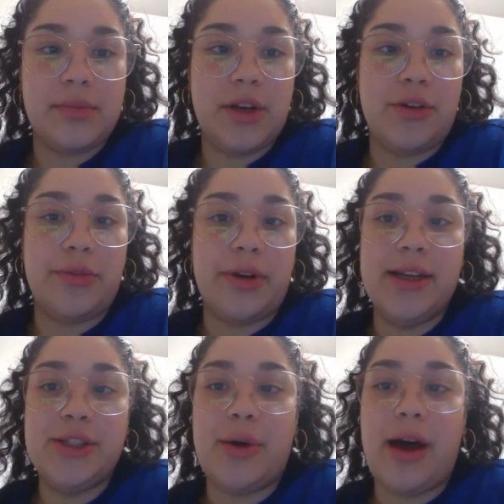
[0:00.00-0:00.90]
All
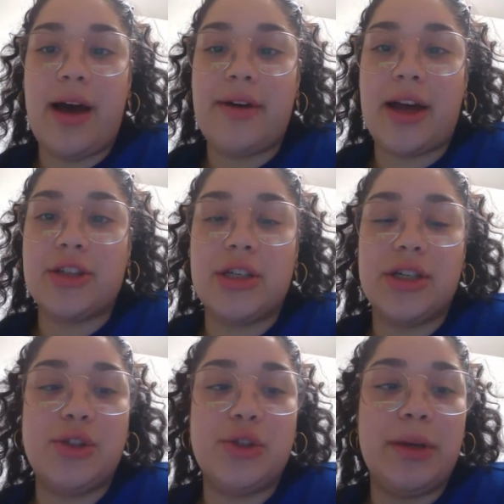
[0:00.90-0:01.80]
right, so I have actually
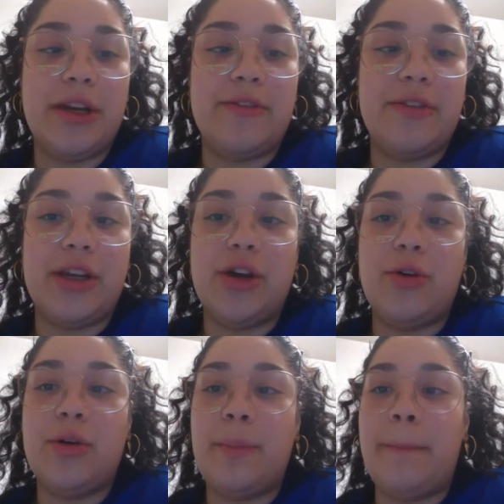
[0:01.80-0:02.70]
a 2-minute
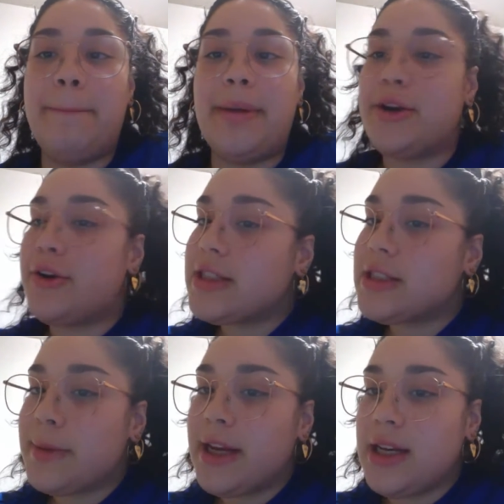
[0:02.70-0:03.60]
video better
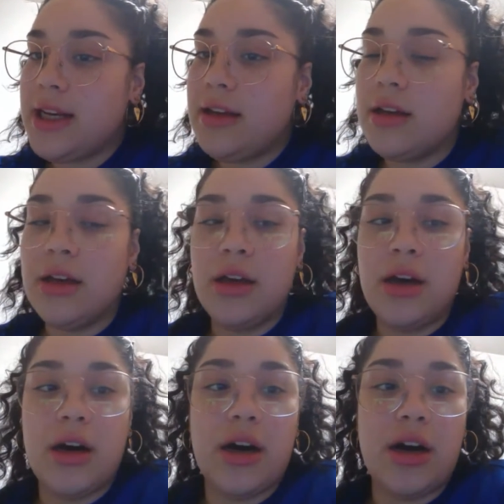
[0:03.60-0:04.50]
explaining.
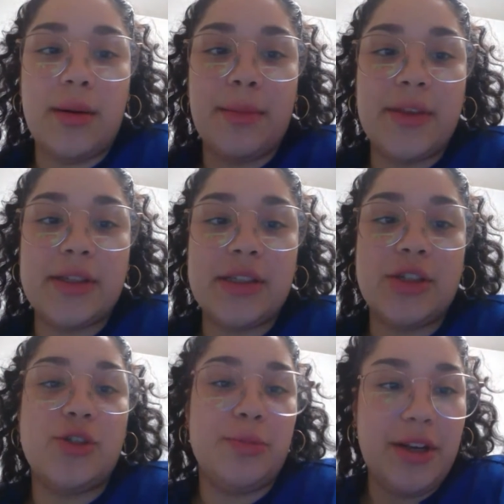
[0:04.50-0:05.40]
This is
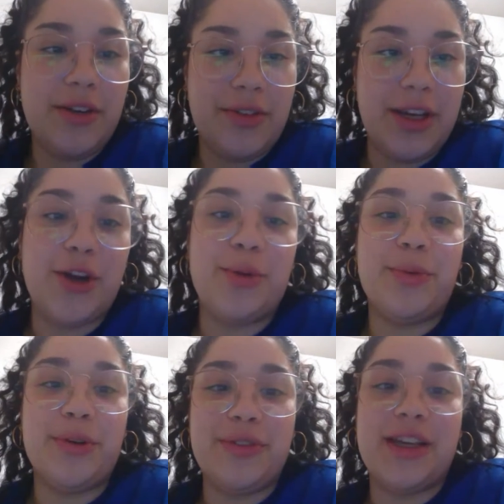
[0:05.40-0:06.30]
a 2-minute video
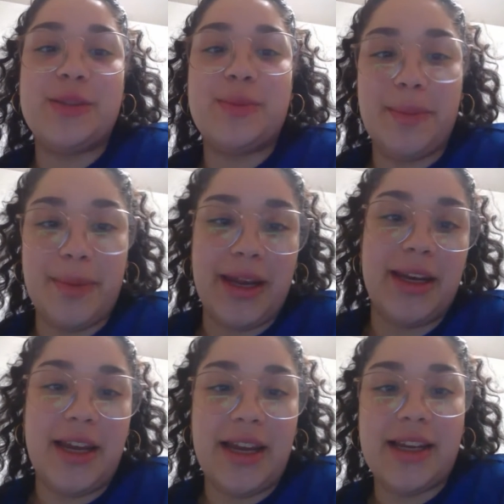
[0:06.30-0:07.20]
briefly
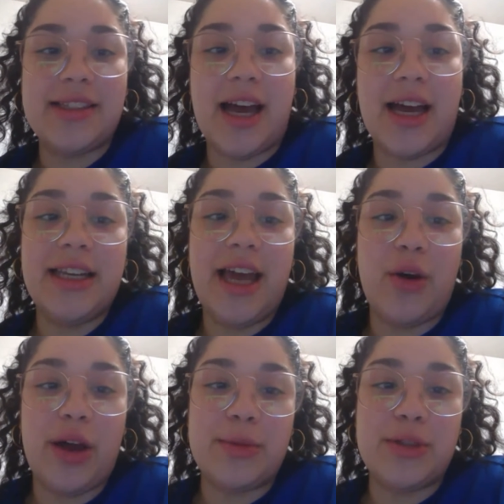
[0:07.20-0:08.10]
explaining exactly
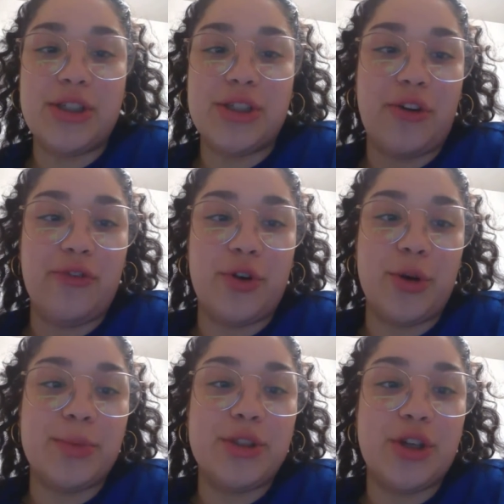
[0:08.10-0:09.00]
how images are
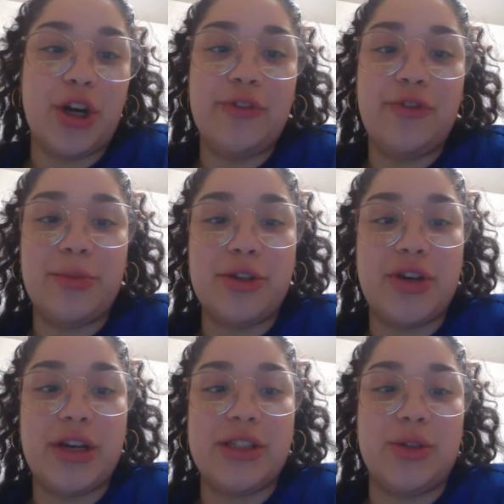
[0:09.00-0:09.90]
formed, starting from the
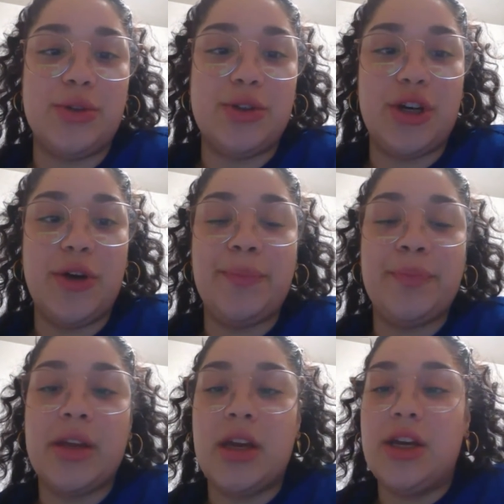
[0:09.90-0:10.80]
transducer
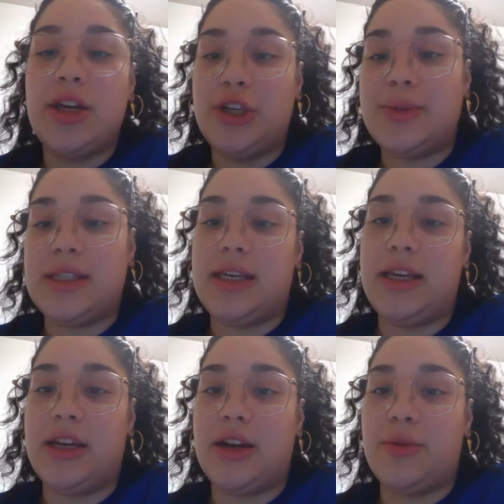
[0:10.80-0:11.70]
you see
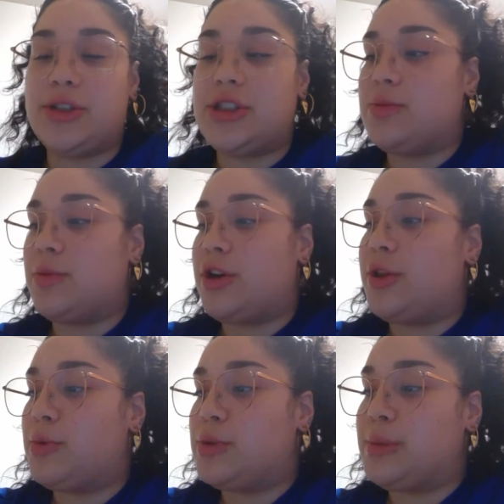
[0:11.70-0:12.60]
here, which is one of
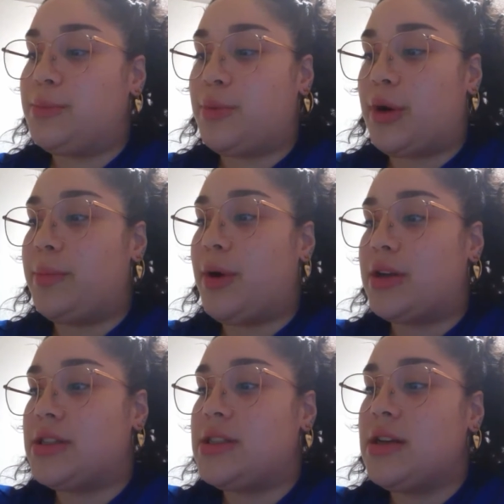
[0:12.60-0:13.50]
the most important
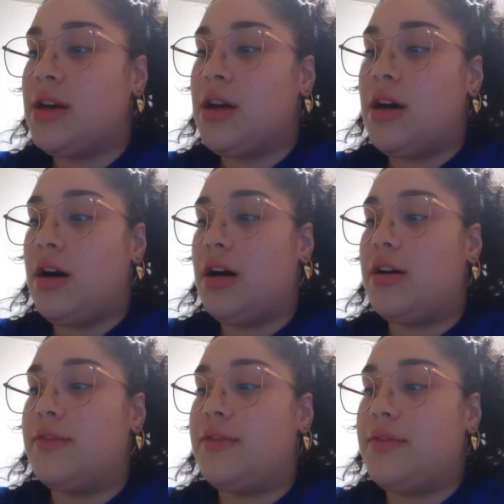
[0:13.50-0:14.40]
parts
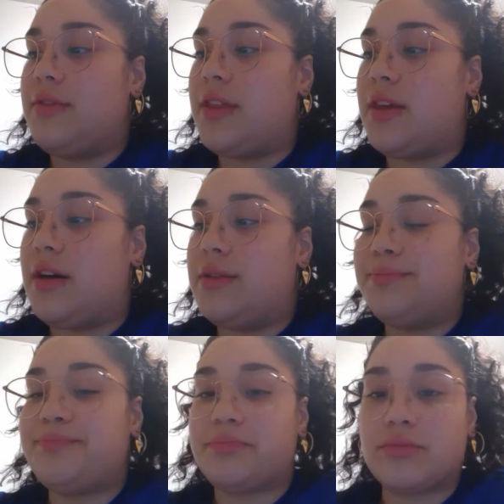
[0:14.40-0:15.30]
of the